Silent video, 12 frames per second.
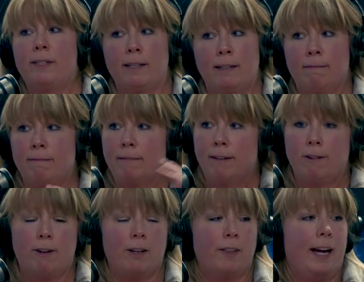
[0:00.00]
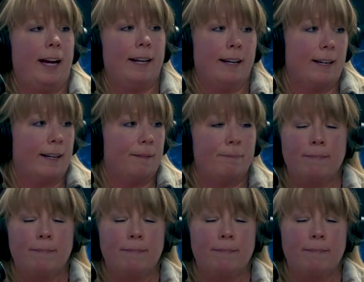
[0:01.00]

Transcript: and all that in a